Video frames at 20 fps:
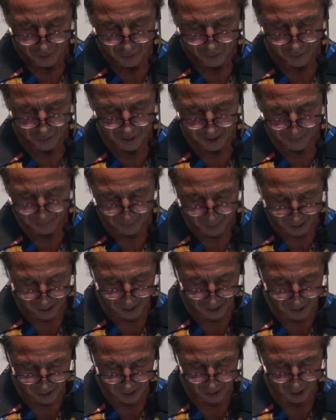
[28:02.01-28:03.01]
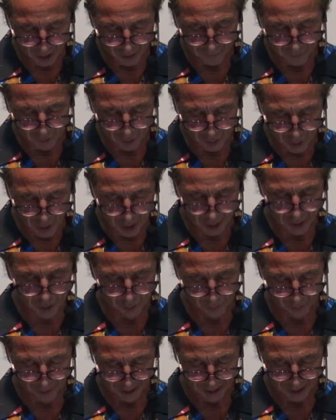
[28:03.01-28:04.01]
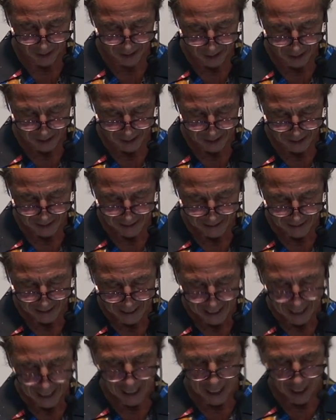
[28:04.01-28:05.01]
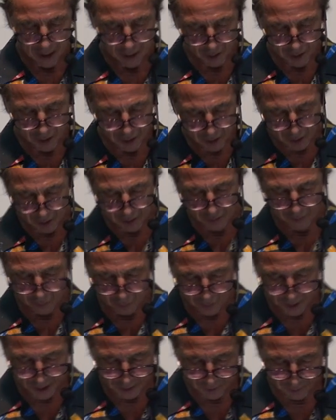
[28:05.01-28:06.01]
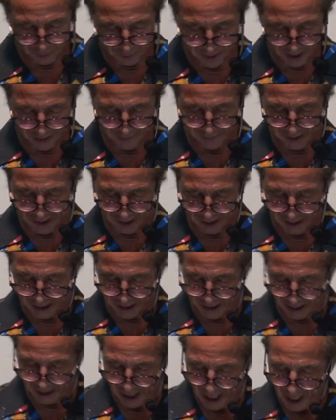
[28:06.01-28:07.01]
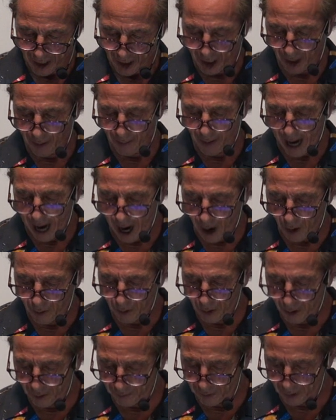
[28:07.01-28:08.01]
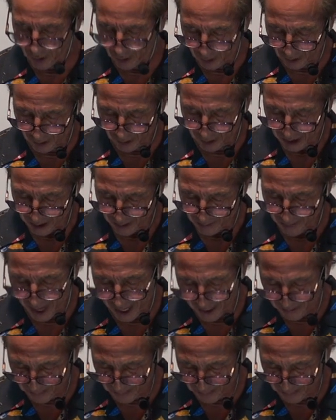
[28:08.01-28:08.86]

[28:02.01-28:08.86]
through the abundance of her luxury. And I heard another voice from heaven saying, come out of her, my